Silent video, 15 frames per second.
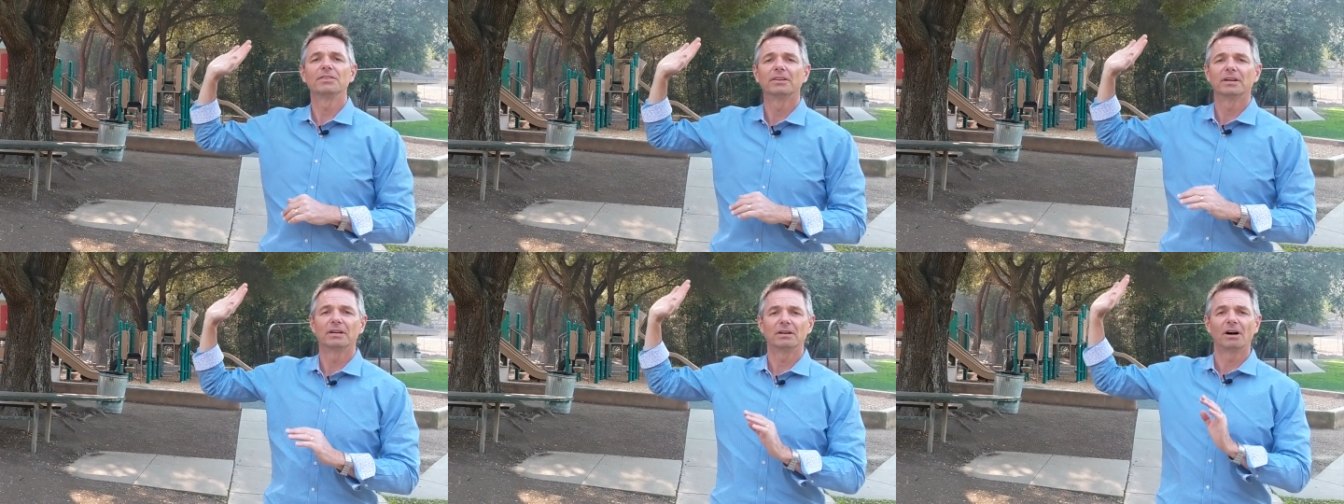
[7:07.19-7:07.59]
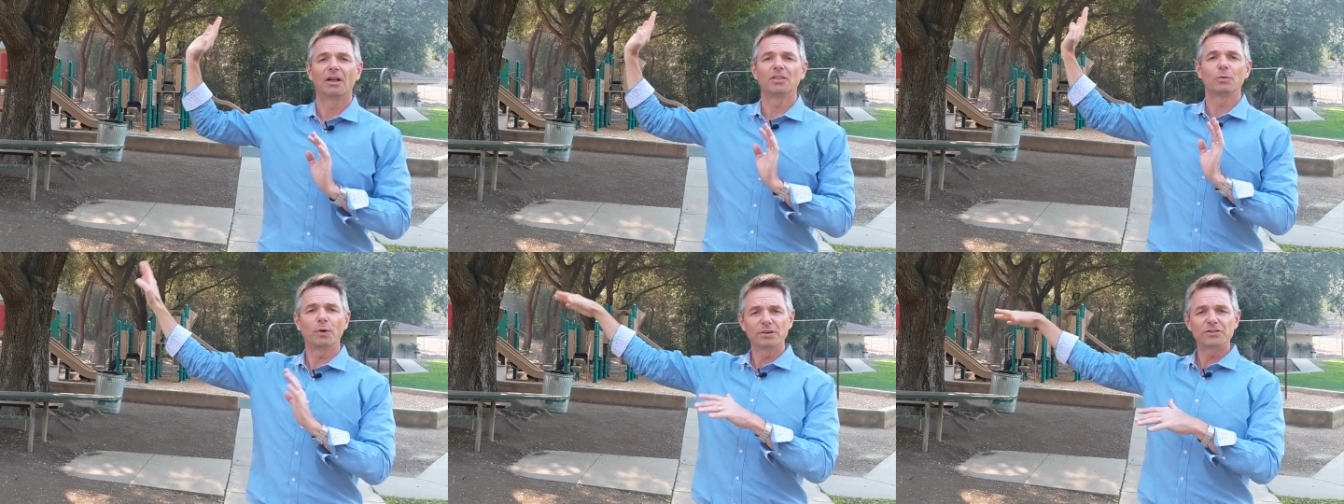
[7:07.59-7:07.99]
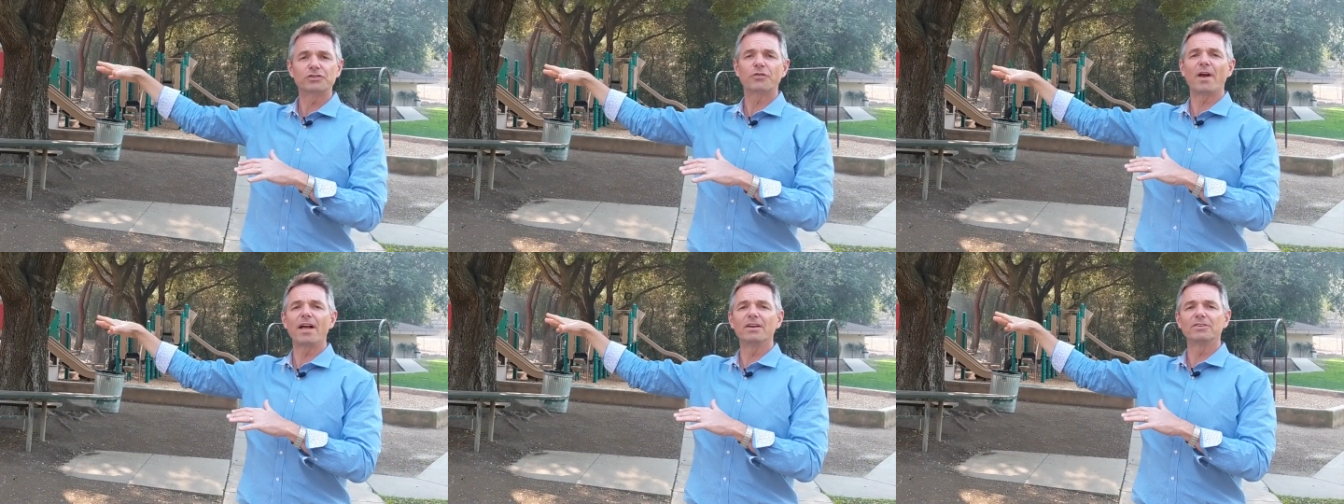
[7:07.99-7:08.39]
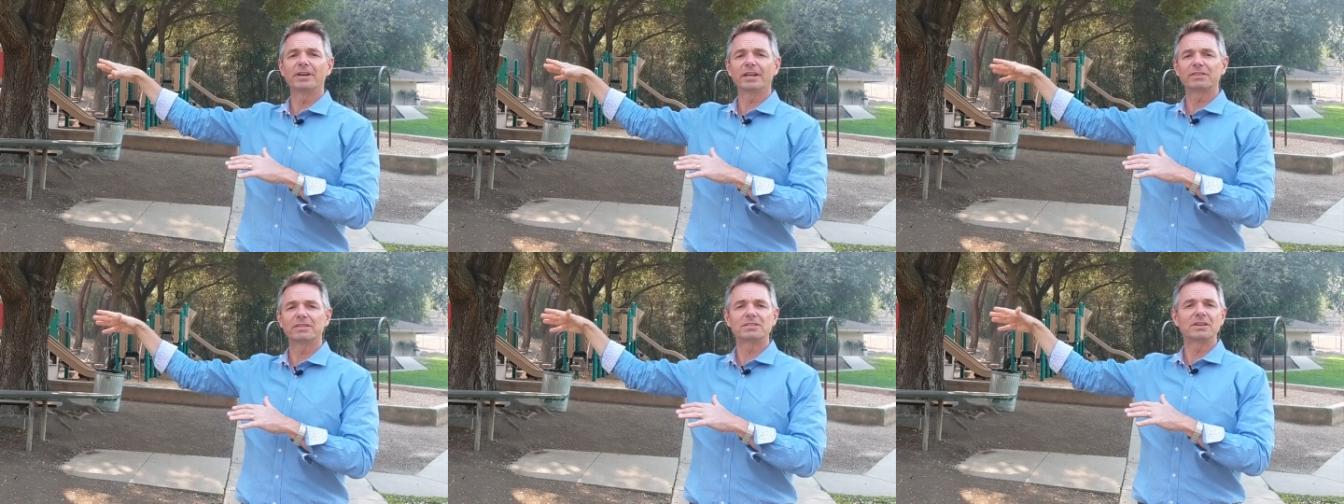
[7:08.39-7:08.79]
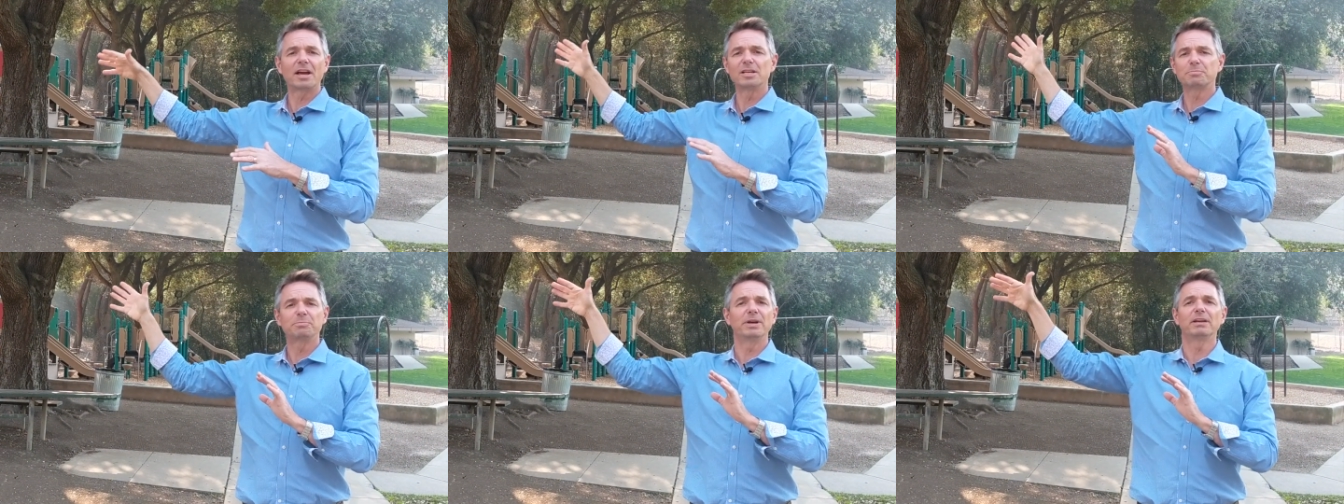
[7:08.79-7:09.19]
on the Ridge Trail, you get this
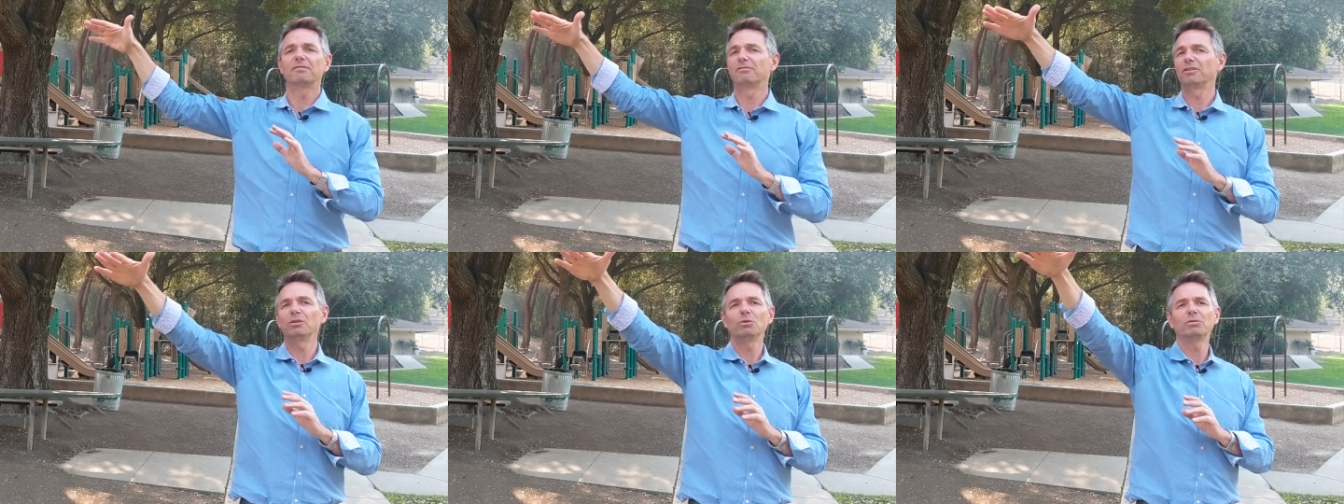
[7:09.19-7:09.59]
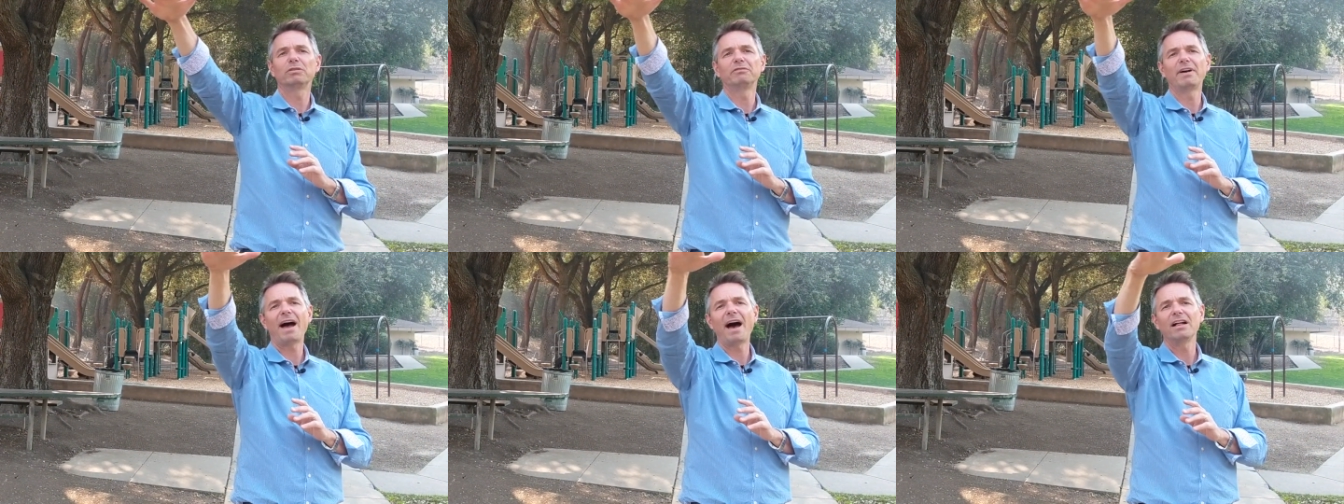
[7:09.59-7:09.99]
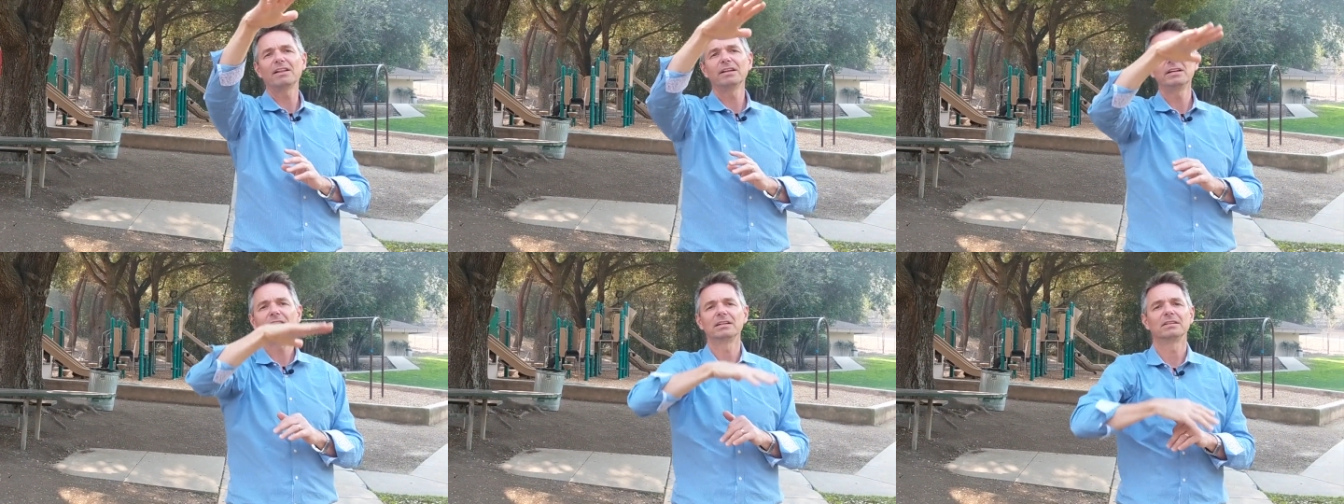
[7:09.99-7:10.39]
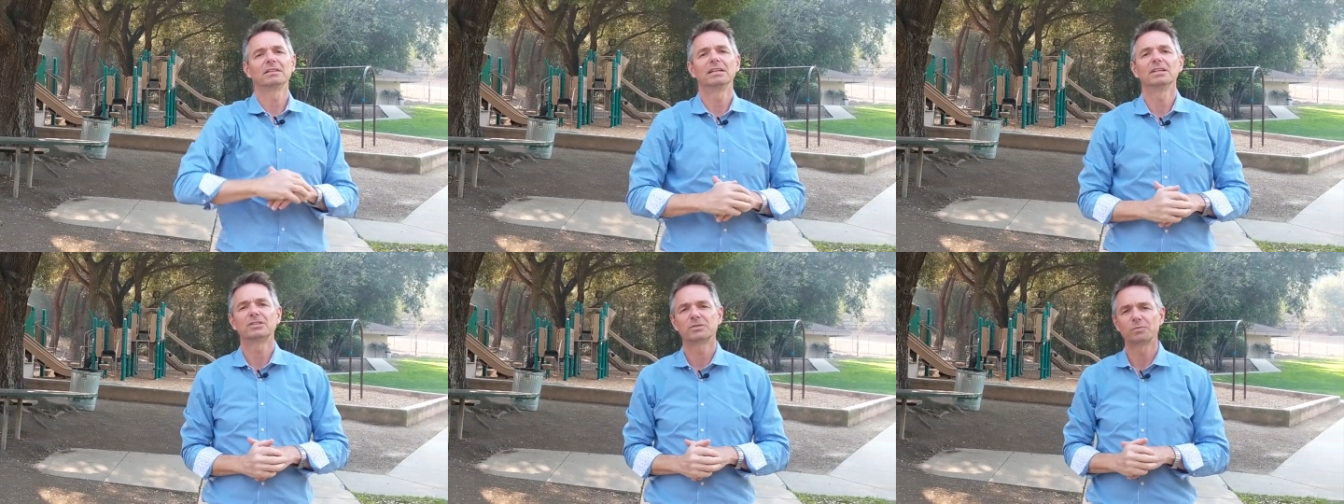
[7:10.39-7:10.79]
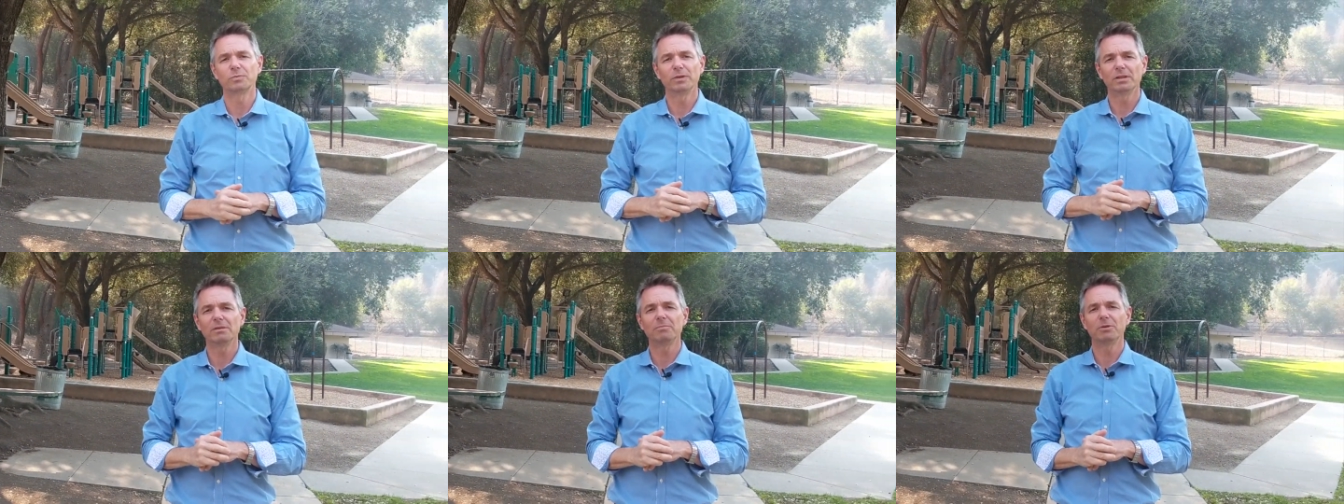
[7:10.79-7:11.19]
nice big view of the valley, and it's
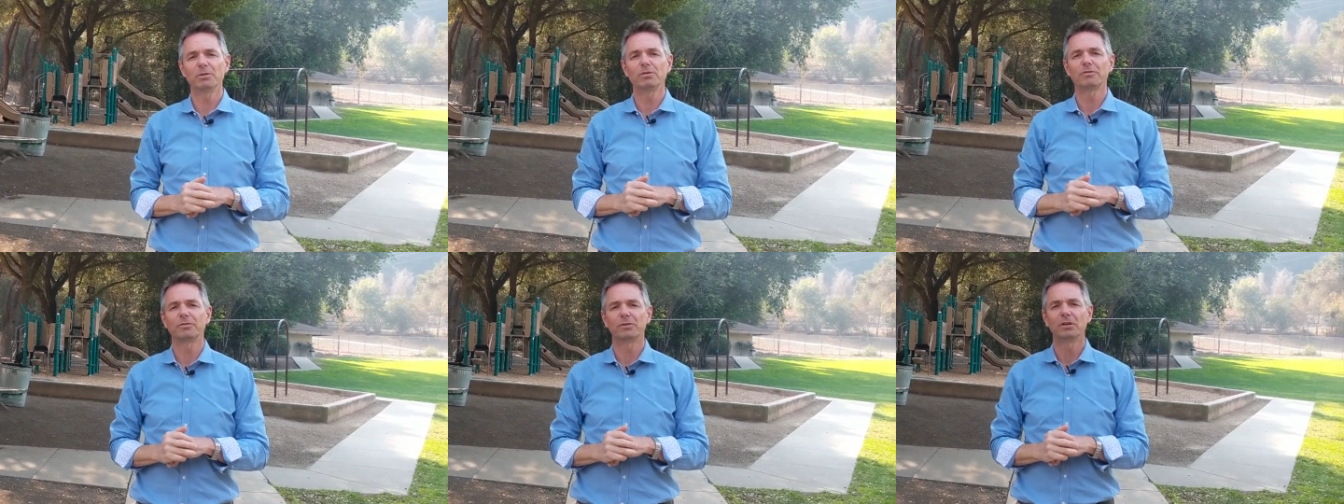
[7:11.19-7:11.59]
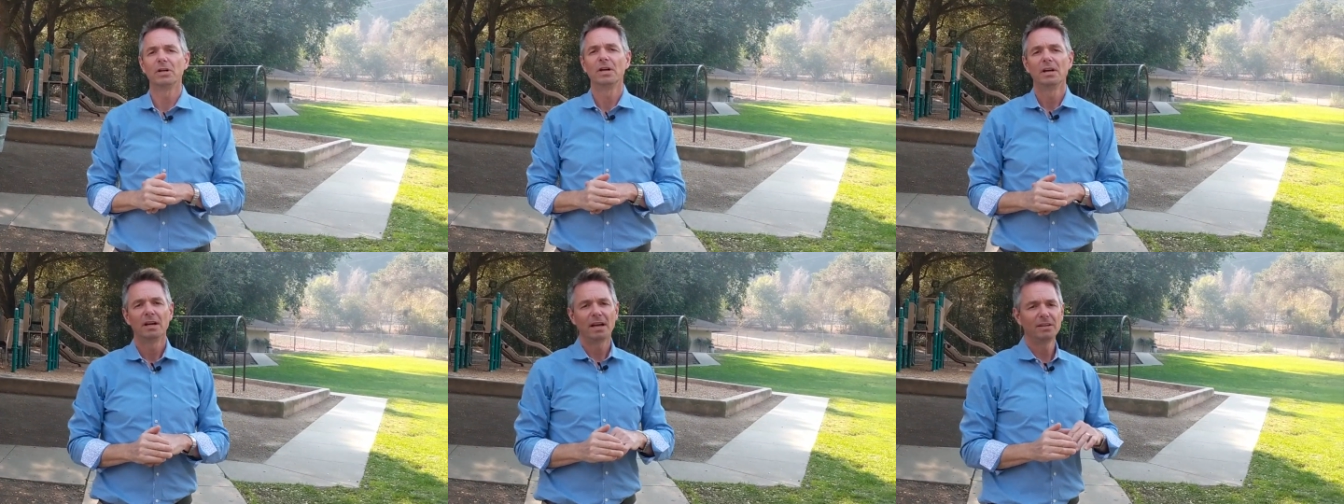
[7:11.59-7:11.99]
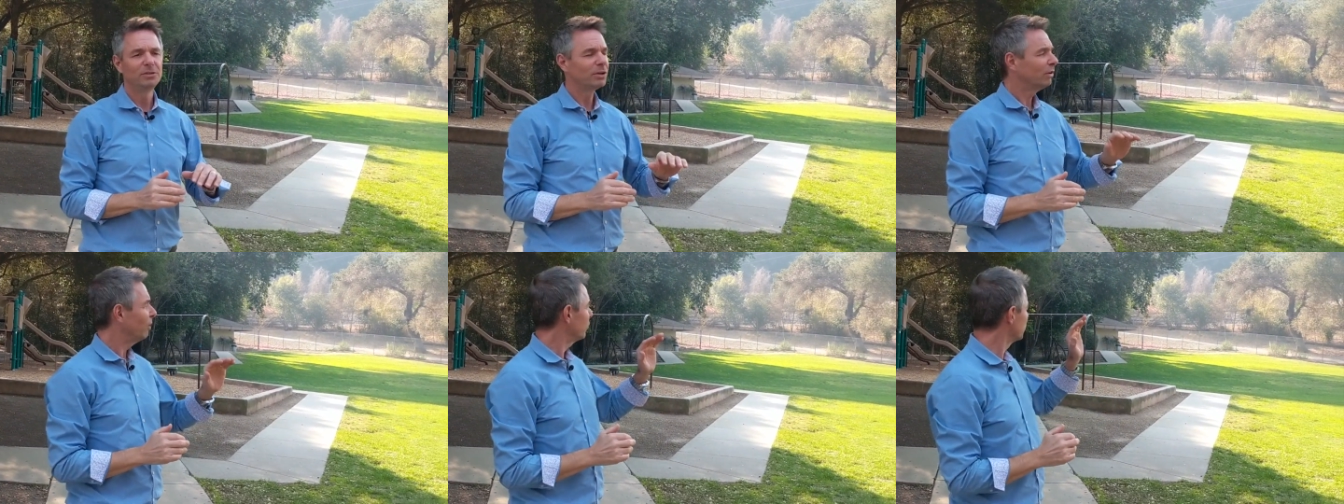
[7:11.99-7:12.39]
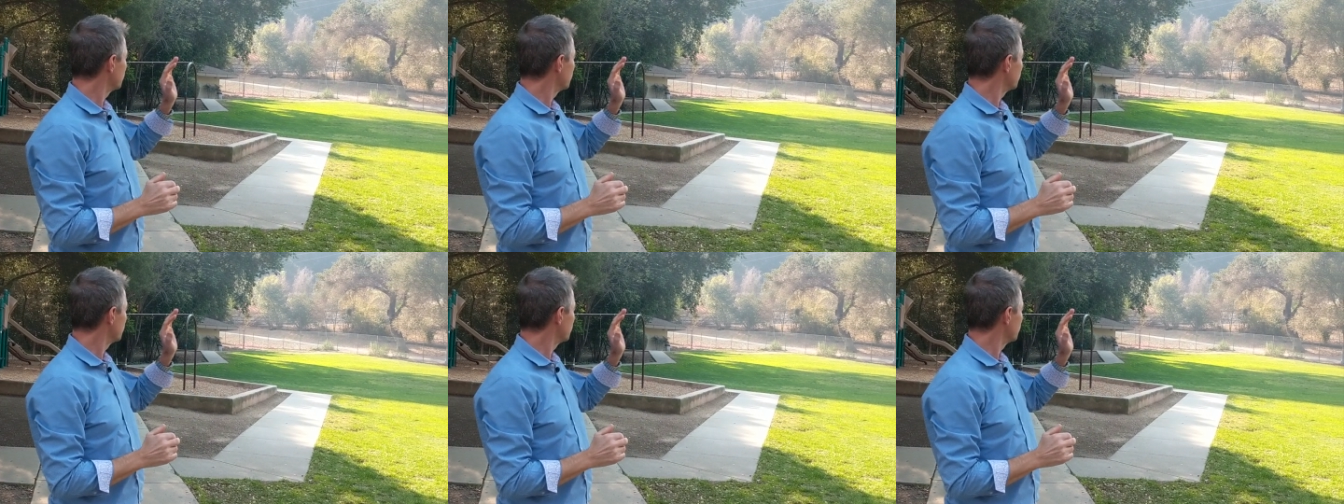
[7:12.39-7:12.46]
really beautiful. And you can